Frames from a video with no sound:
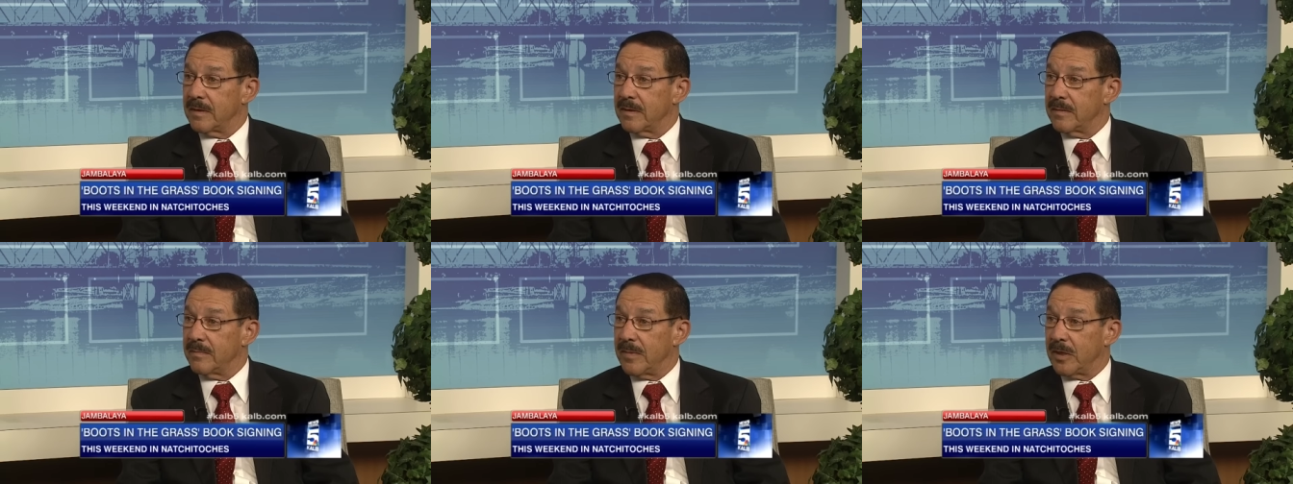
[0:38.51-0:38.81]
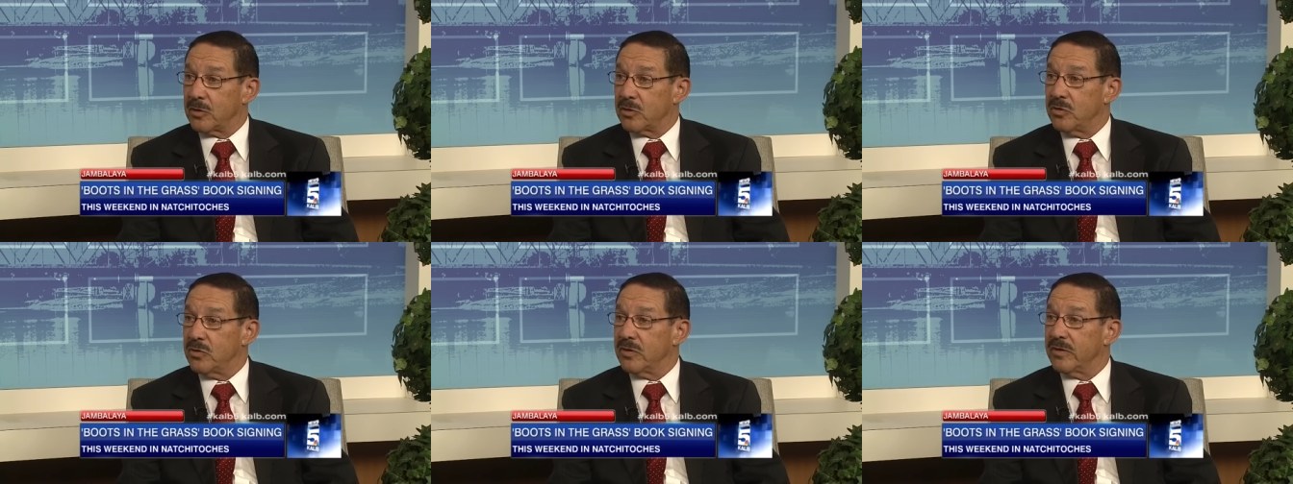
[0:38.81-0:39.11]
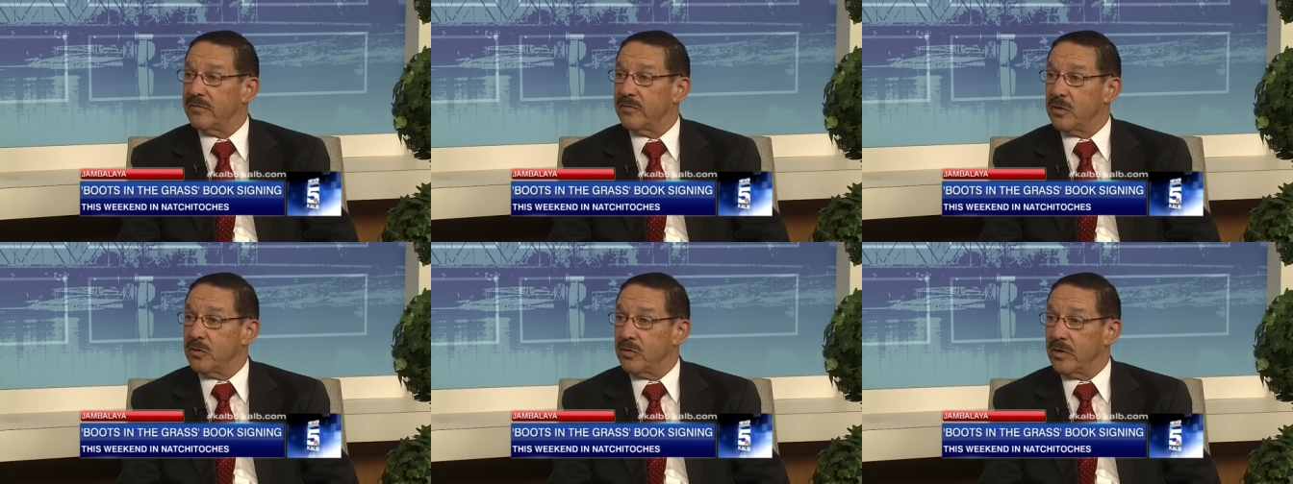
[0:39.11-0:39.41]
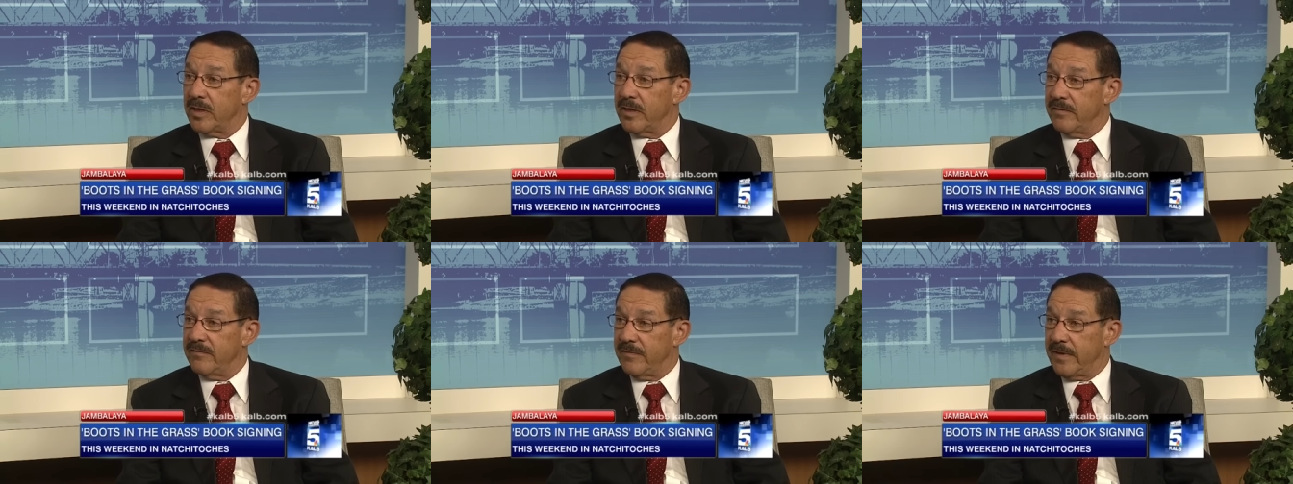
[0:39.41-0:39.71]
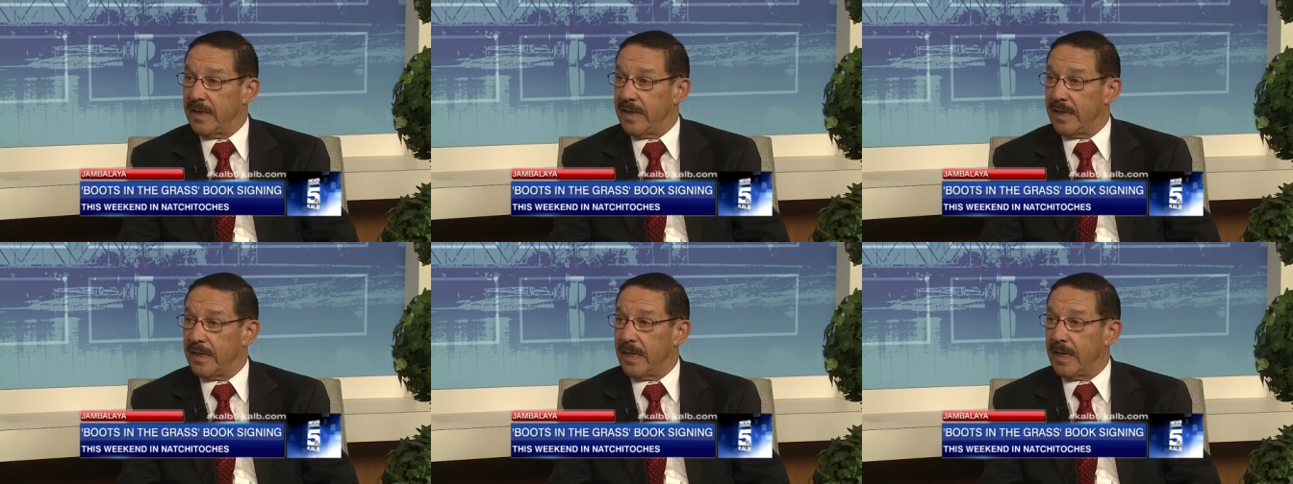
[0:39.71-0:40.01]
my tour of duty in
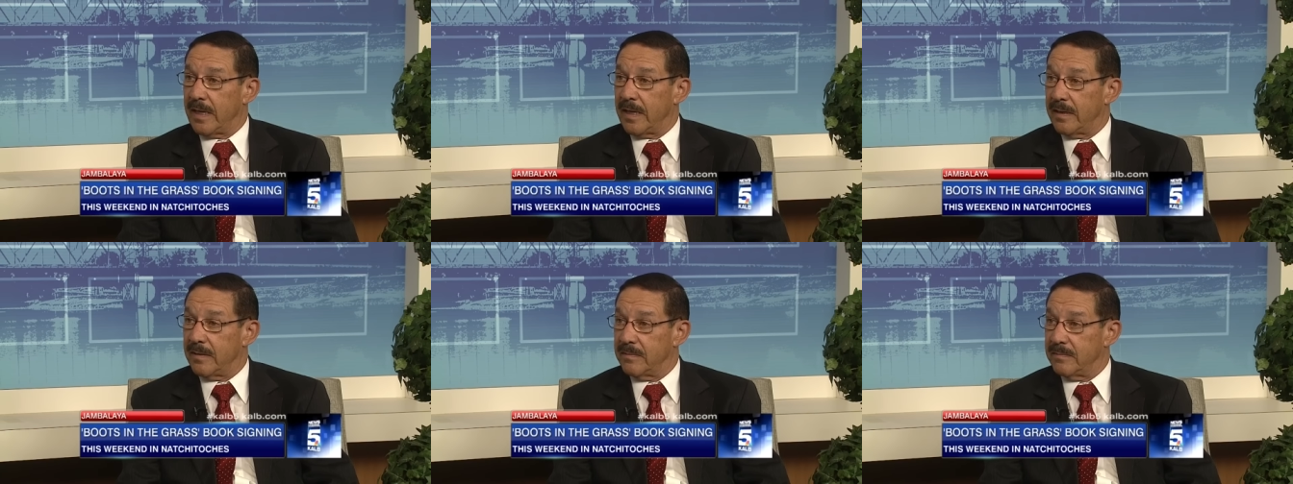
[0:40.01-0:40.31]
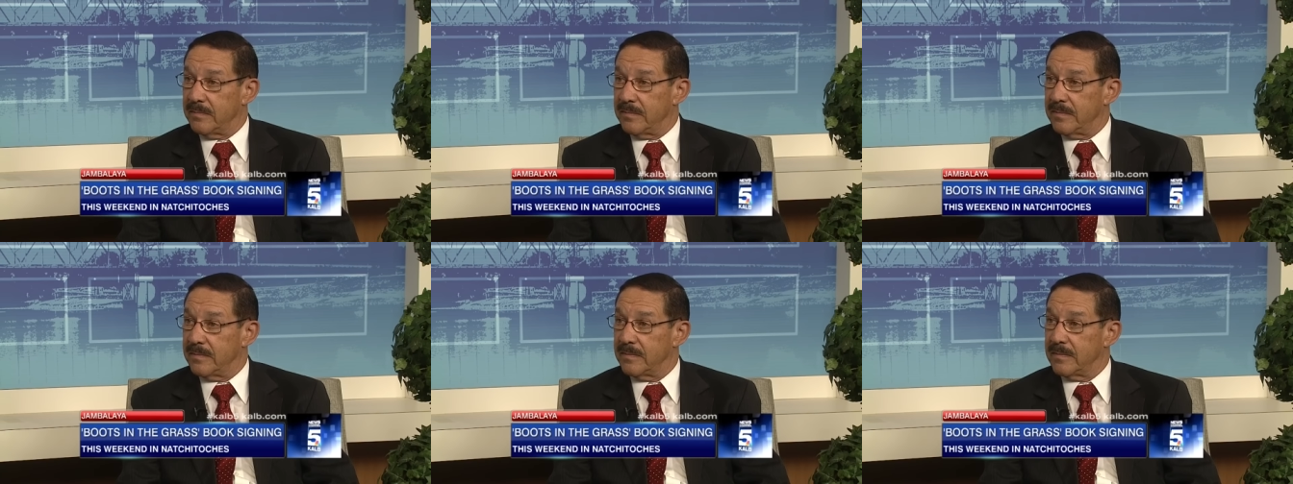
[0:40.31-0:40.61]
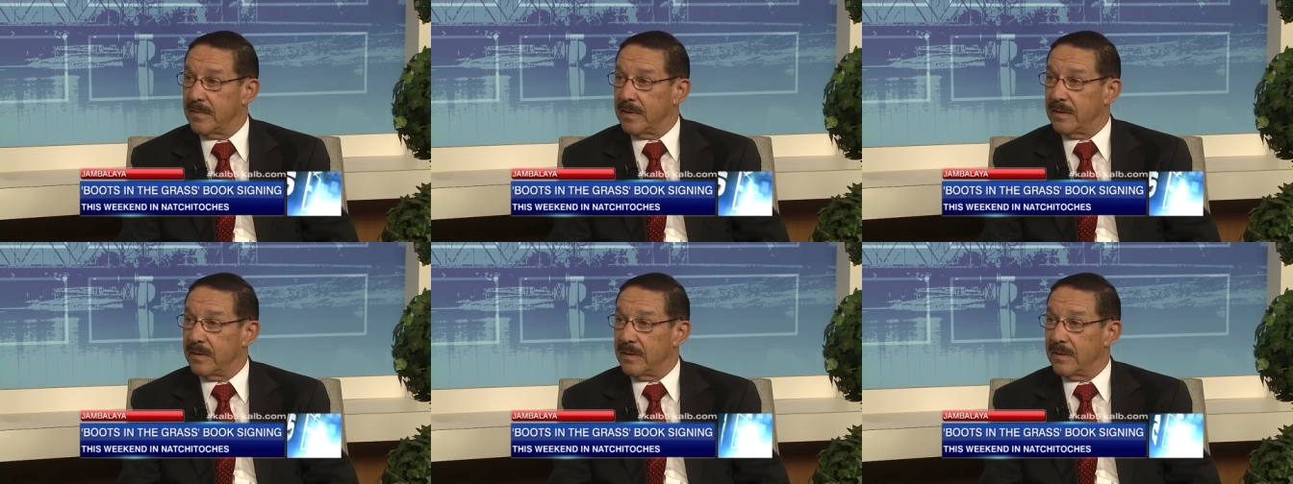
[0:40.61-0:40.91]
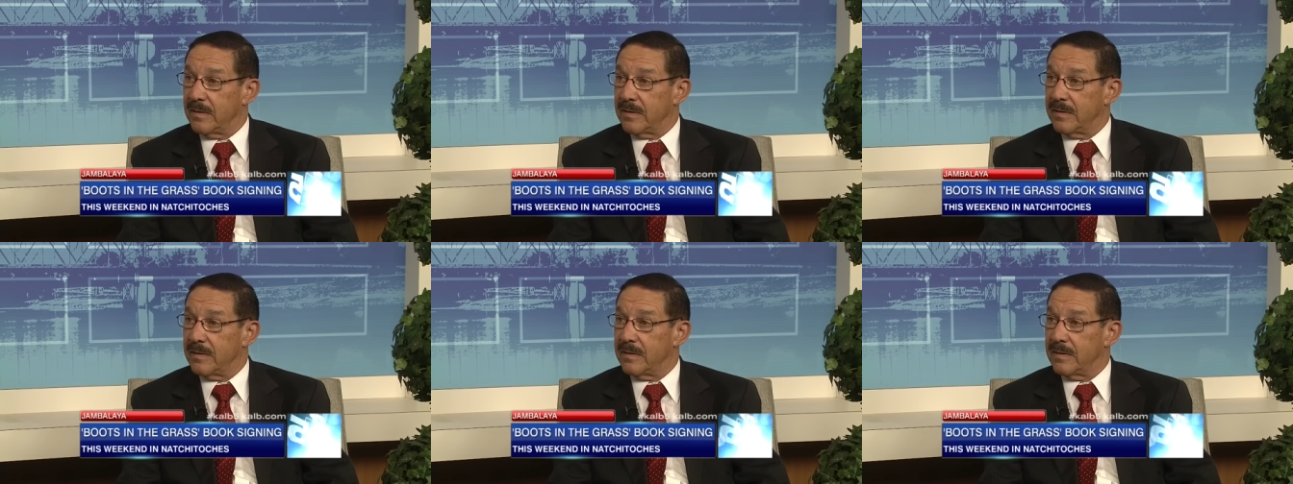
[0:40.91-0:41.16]
Vietnam. Okay.